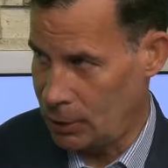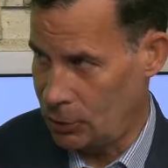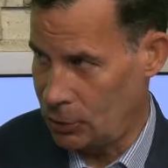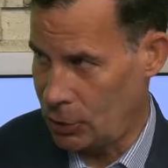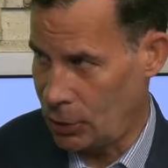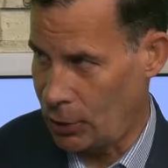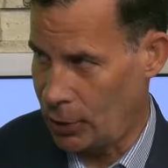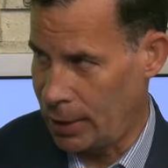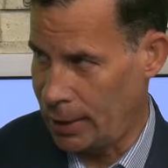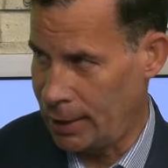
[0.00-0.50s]
a
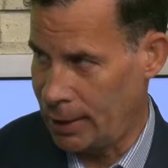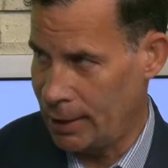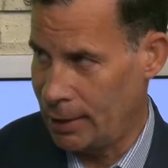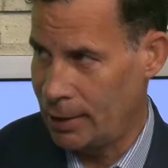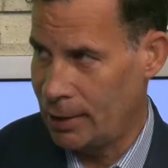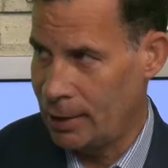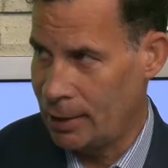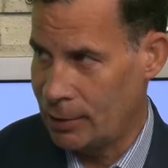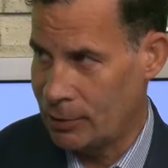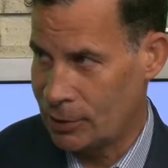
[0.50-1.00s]
jury,
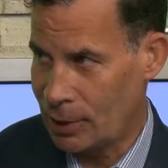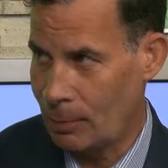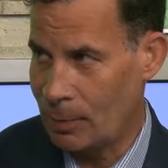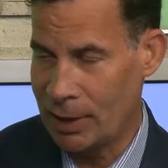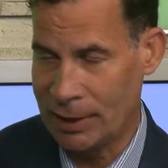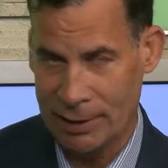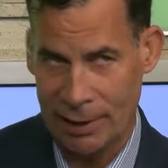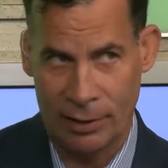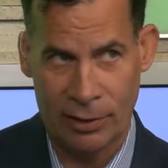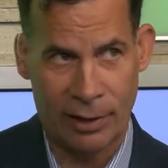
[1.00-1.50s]

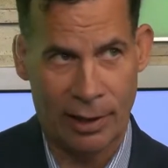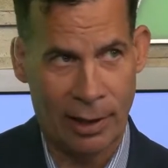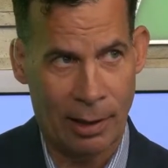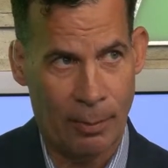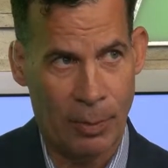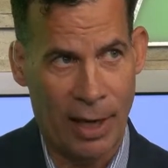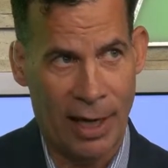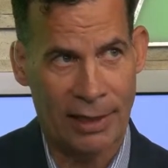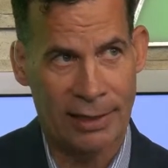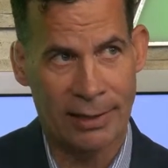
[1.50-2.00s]
somebody's either going to
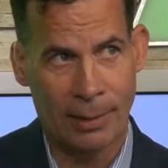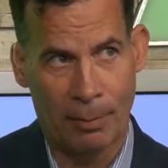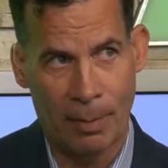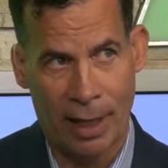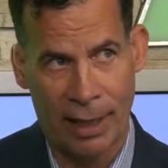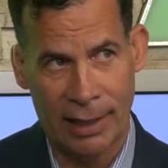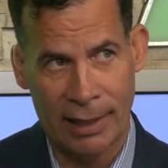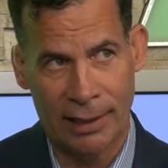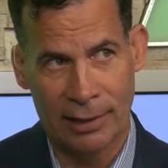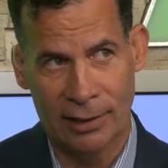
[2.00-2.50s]
pay some
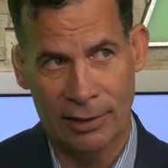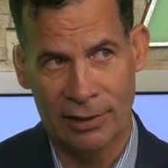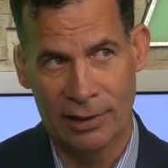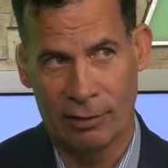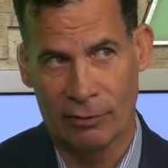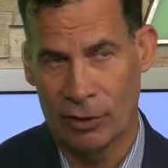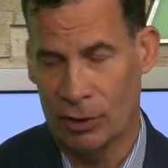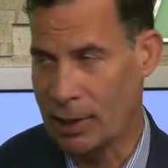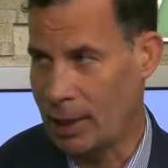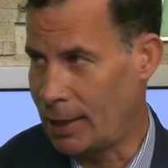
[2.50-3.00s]
money in the
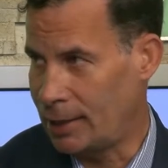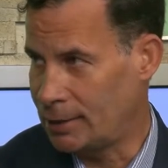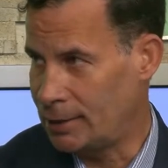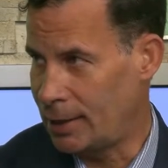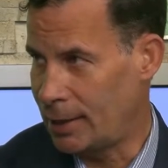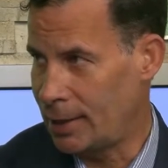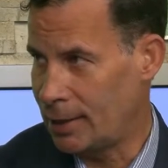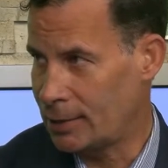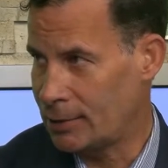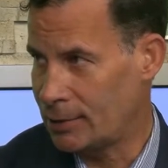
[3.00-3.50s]
civil
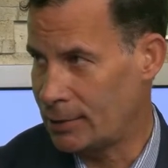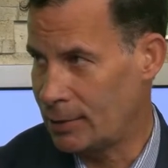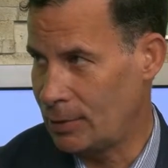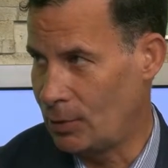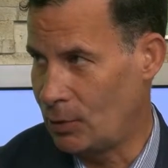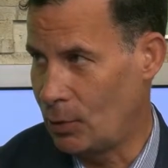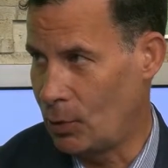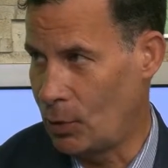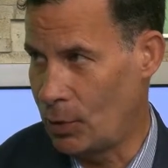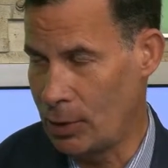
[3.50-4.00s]
context,
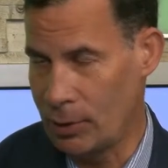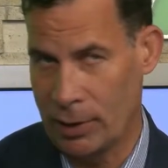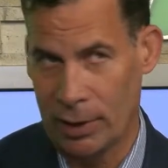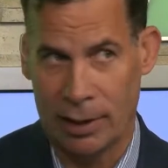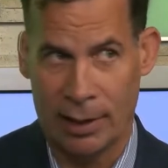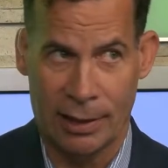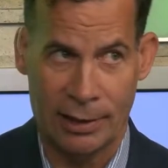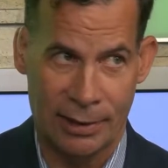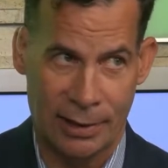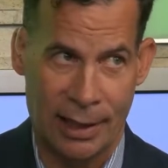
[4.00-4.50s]
or they're
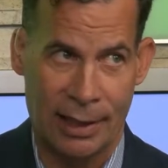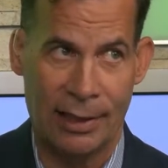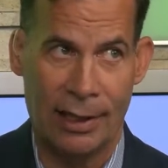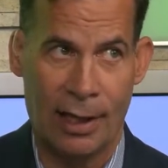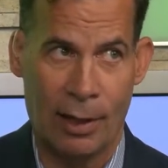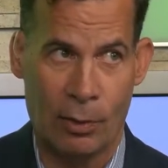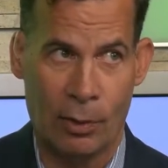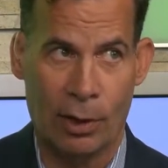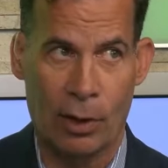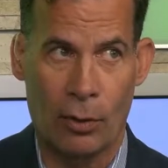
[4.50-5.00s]
going to say,
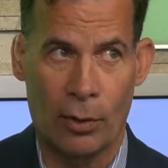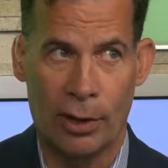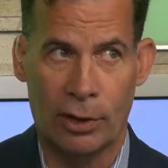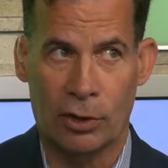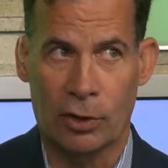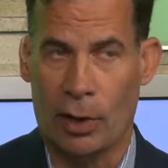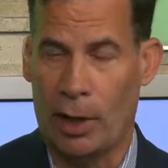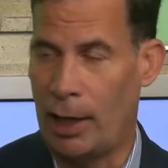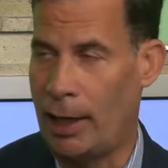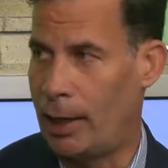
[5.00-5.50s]
no, we're going to
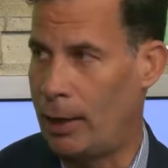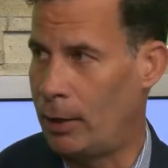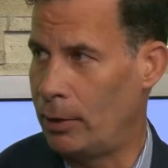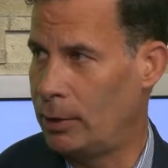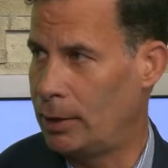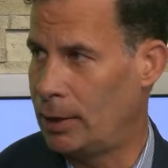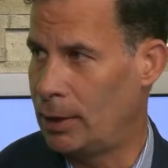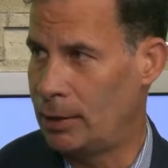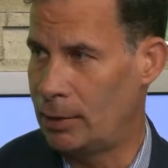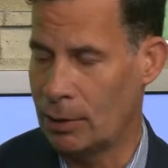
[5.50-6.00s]

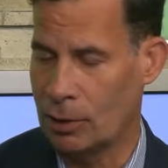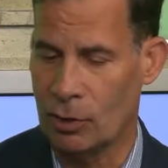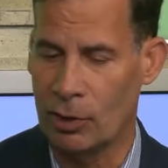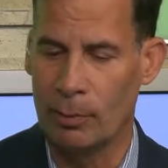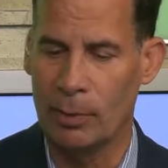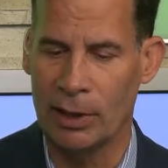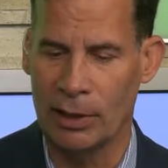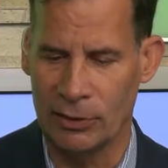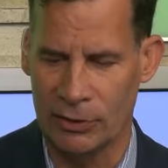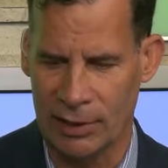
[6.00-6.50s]
trial. And in the
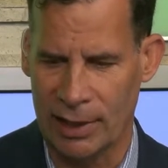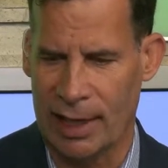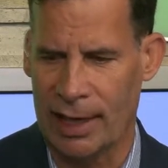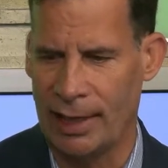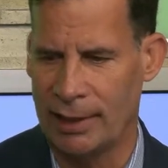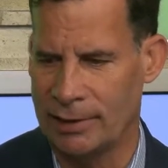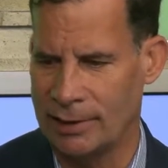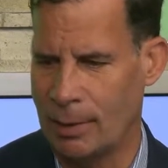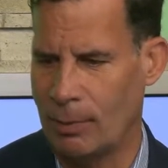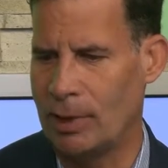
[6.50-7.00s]
criminal
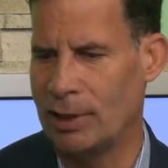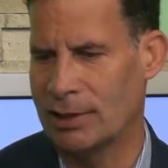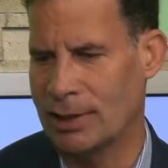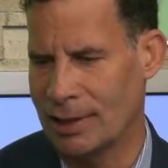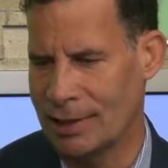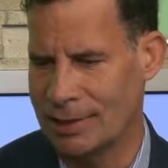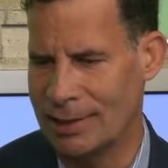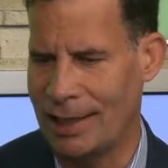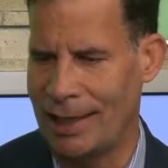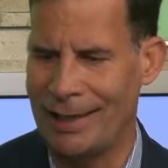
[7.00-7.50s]
side, somebody's
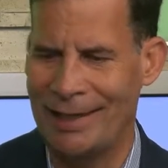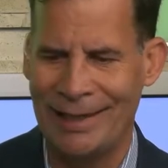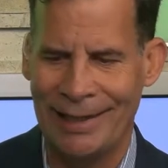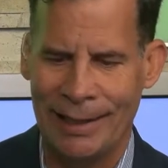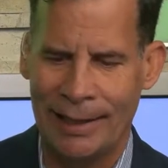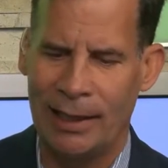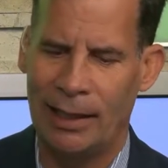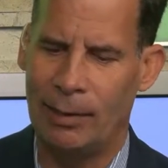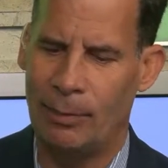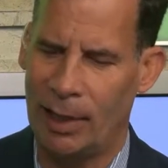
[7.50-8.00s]
going to say,
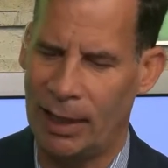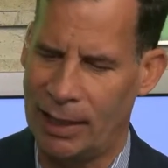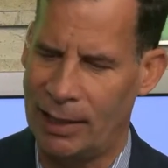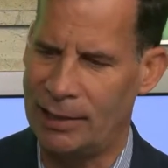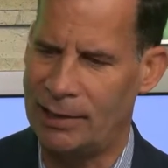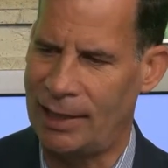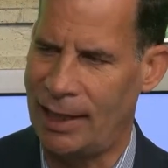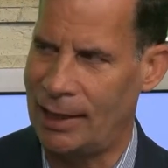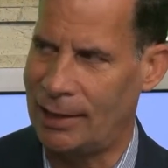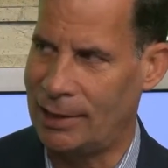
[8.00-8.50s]
am I going
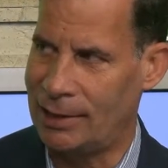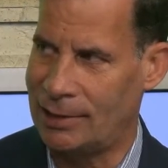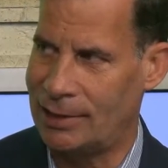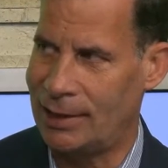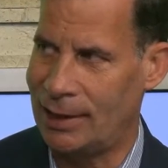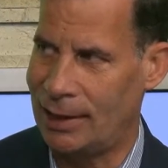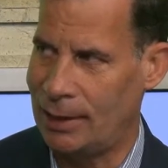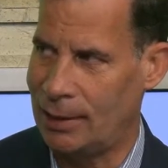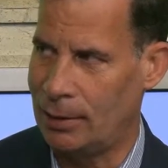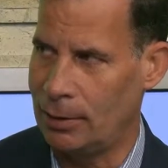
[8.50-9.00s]
to take this
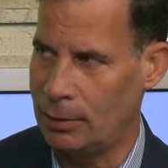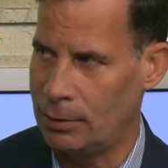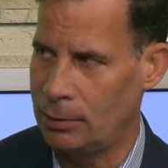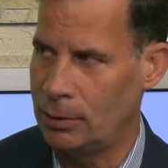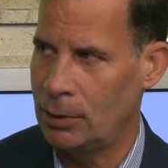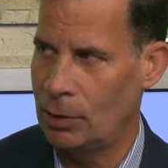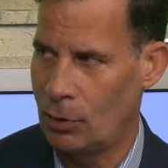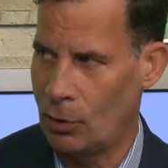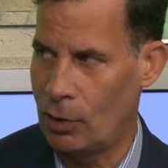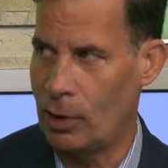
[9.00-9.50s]
deal,
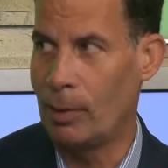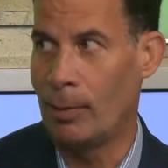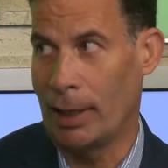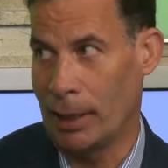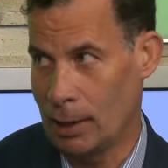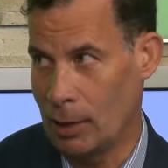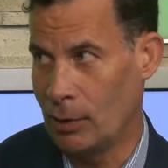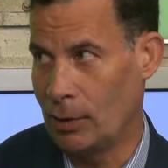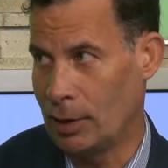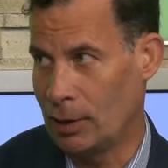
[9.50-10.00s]
or am I
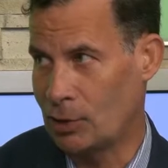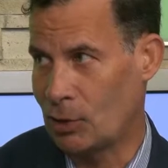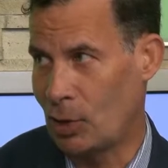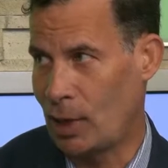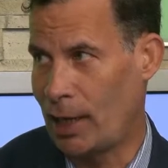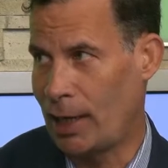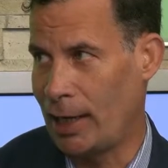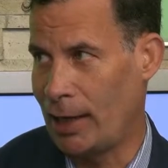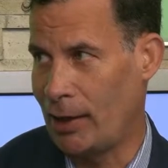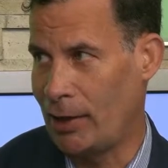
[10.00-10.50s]
going to
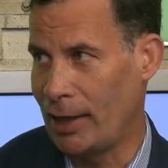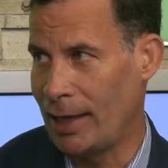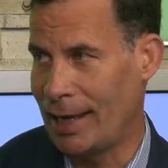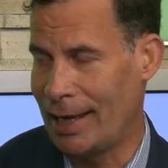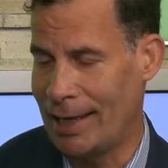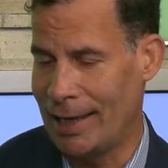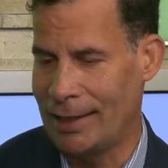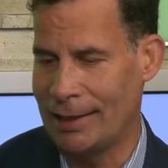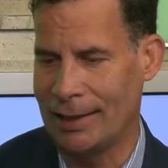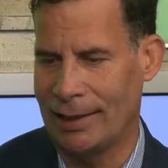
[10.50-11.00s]
trial?
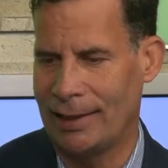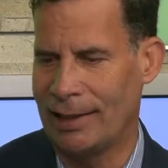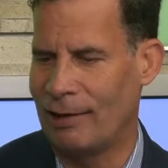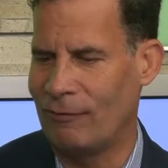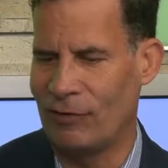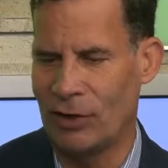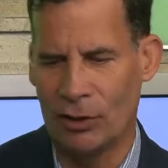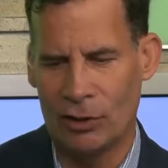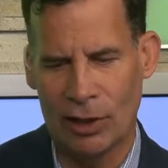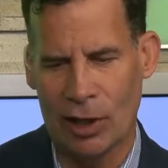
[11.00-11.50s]
And
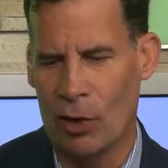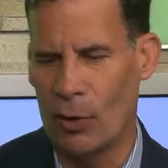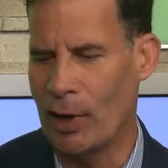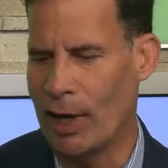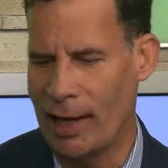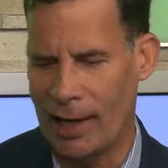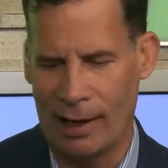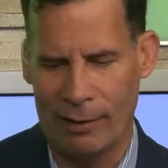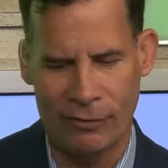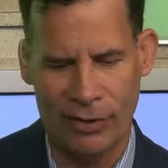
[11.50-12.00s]
if you don't
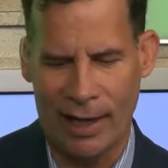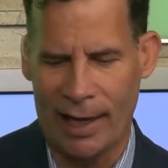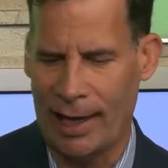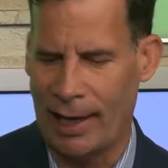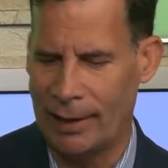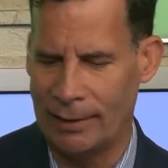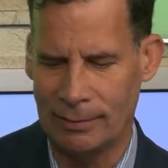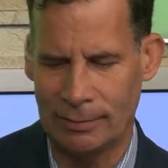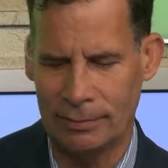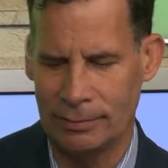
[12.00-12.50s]
have
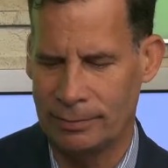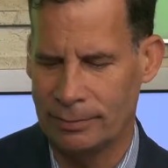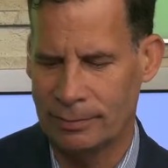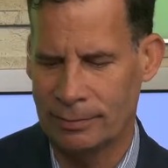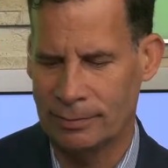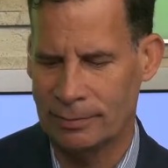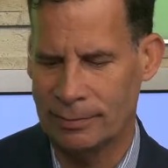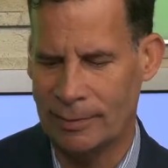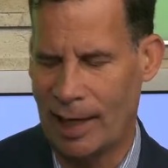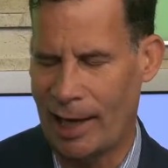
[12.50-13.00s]
that
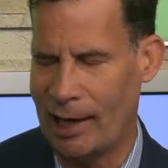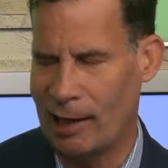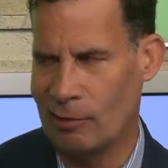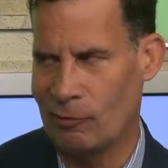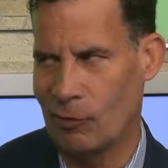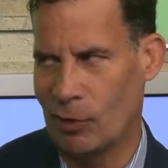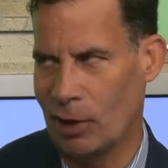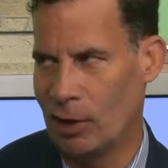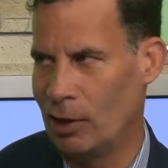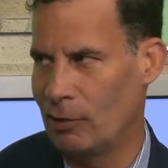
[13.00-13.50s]

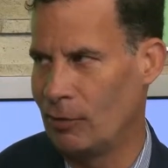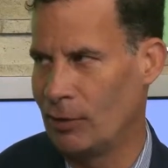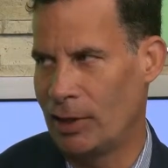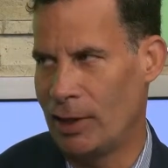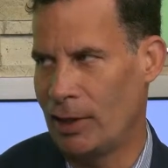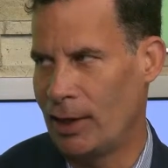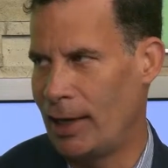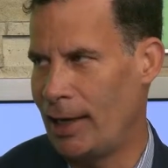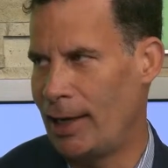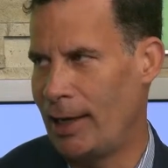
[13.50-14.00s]
anvil over
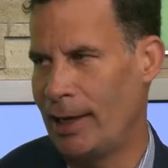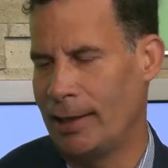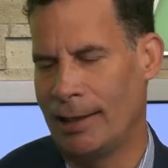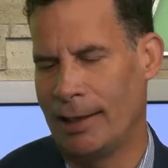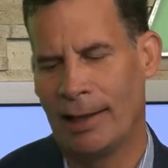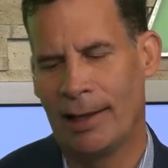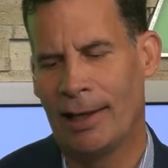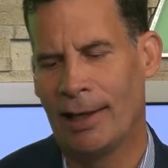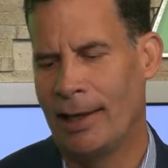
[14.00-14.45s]
their head,